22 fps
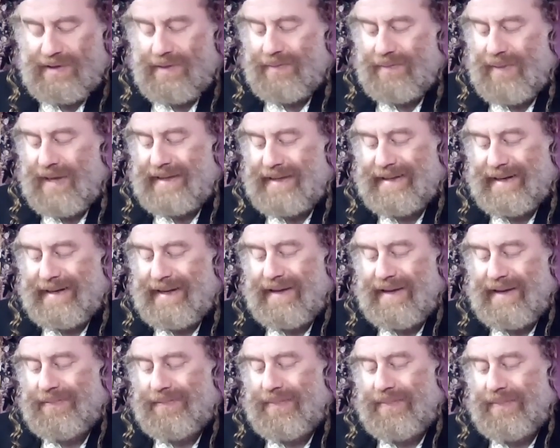So
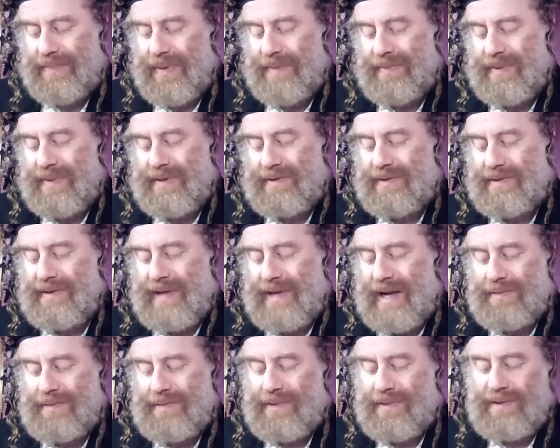basically, people do
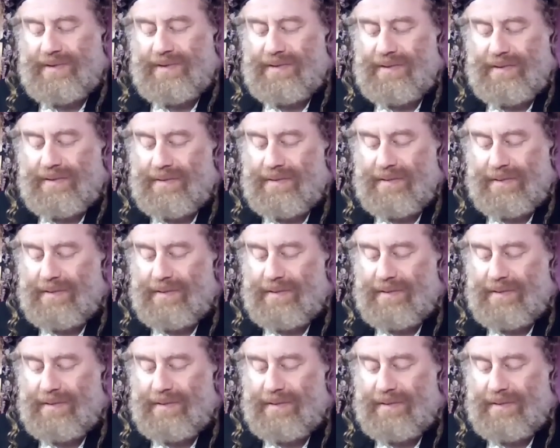not want to,